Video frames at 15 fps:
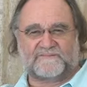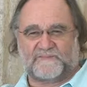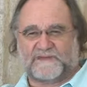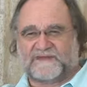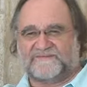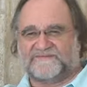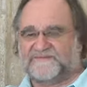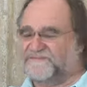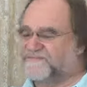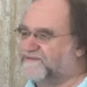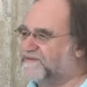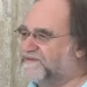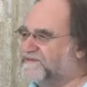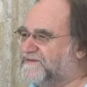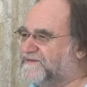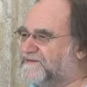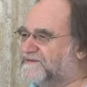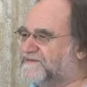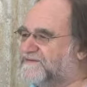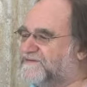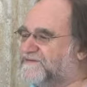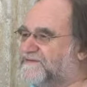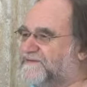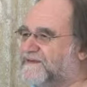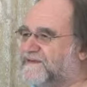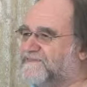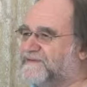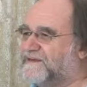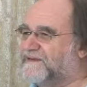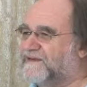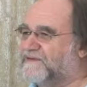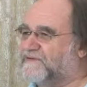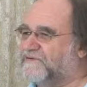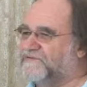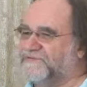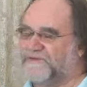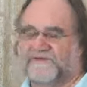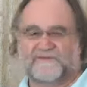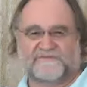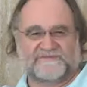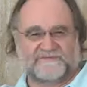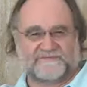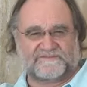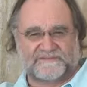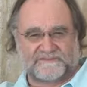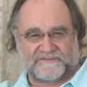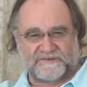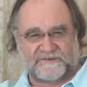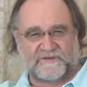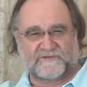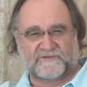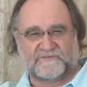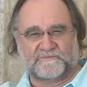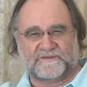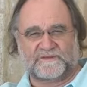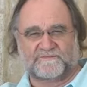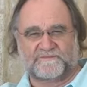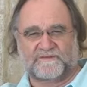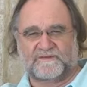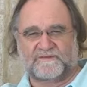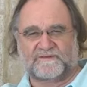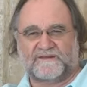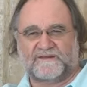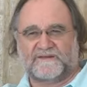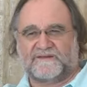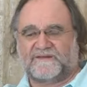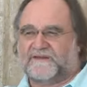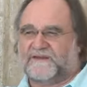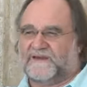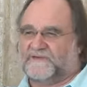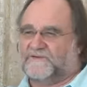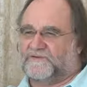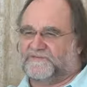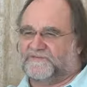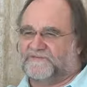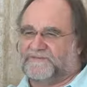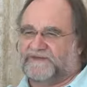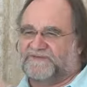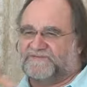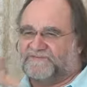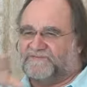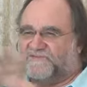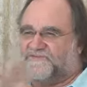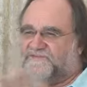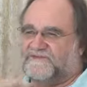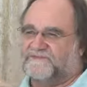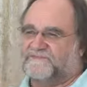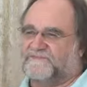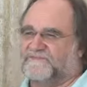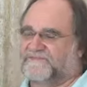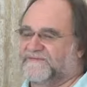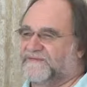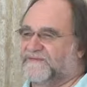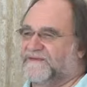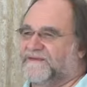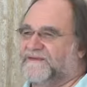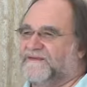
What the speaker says: We had some satsangs, and then I got to know some of the local people, and I got to make some trips.